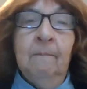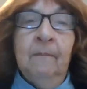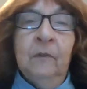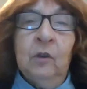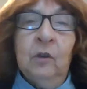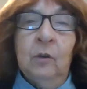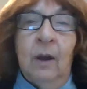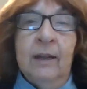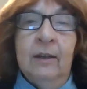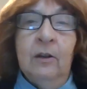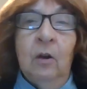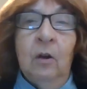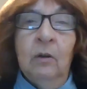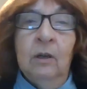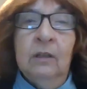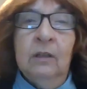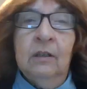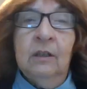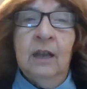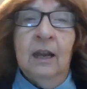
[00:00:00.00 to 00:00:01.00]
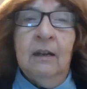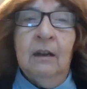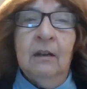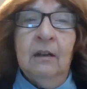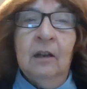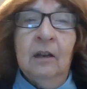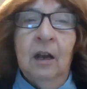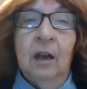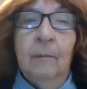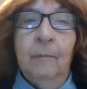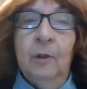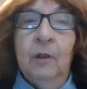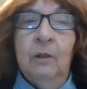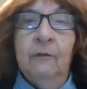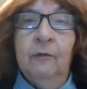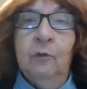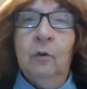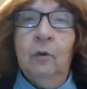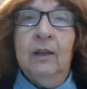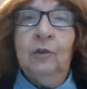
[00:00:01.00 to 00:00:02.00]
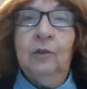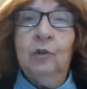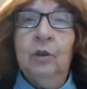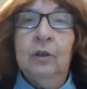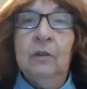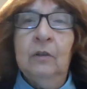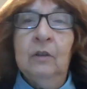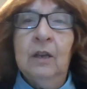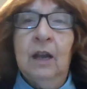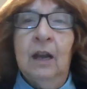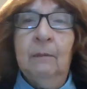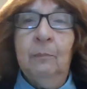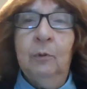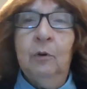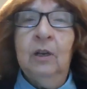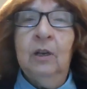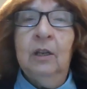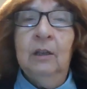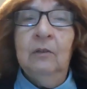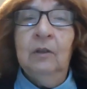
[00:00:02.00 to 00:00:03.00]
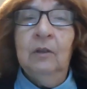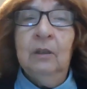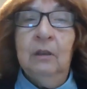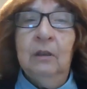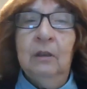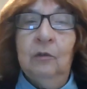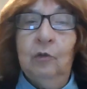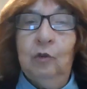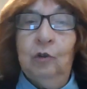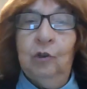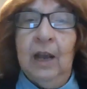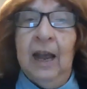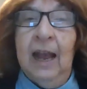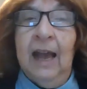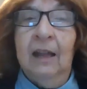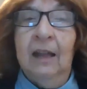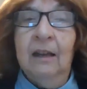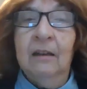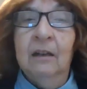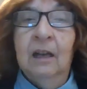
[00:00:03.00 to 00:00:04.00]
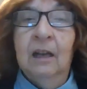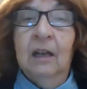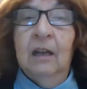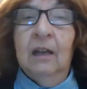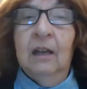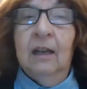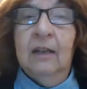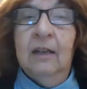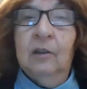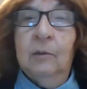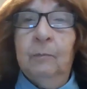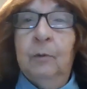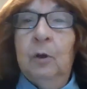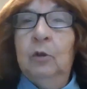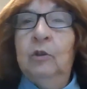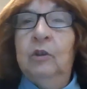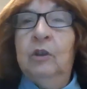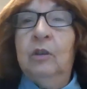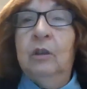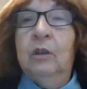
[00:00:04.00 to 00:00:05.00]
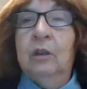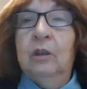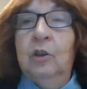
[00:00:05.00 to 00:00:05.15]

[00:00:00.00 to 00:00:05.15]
So I noticed that a couple of questions got put into the chat as opposed to the